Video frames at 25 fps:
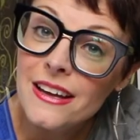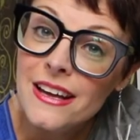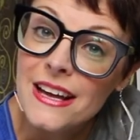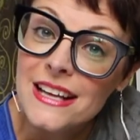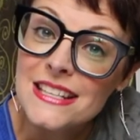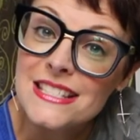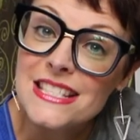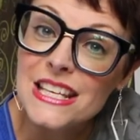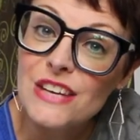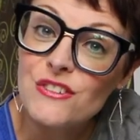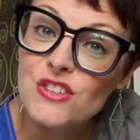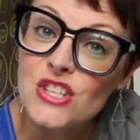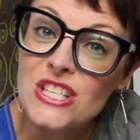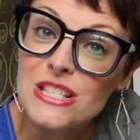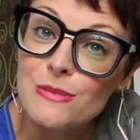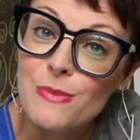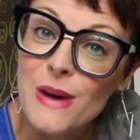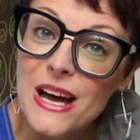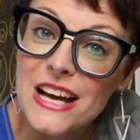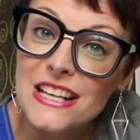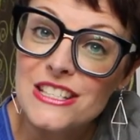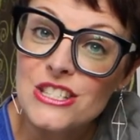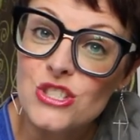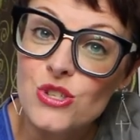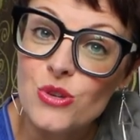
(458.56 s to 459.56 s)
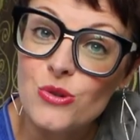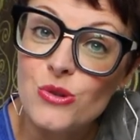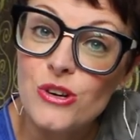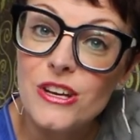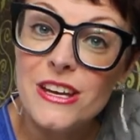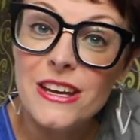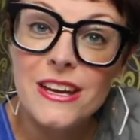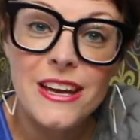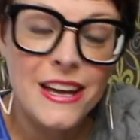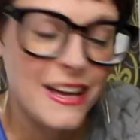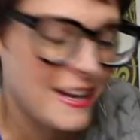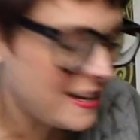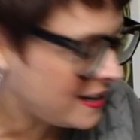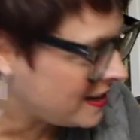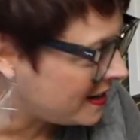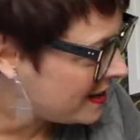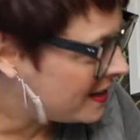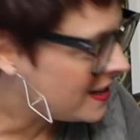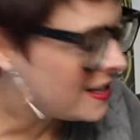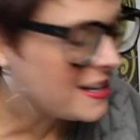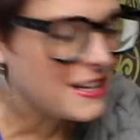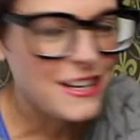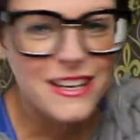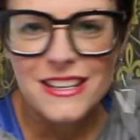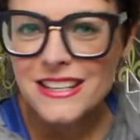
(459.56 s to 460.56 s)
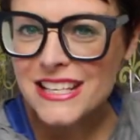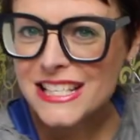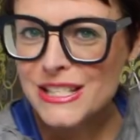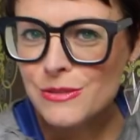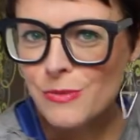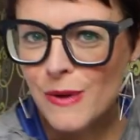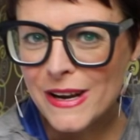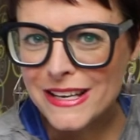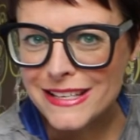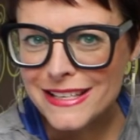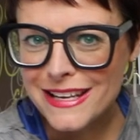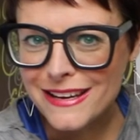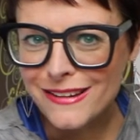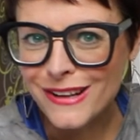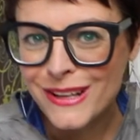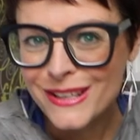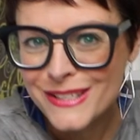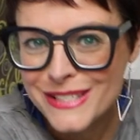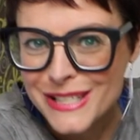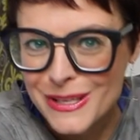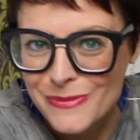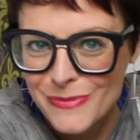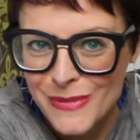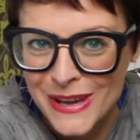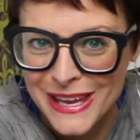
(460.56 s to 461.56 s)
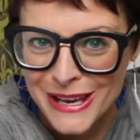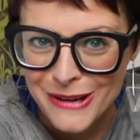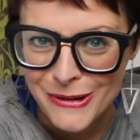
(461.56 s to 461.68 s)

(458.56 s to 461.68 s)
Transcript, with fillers: and see if she sparks joy? This one yells at me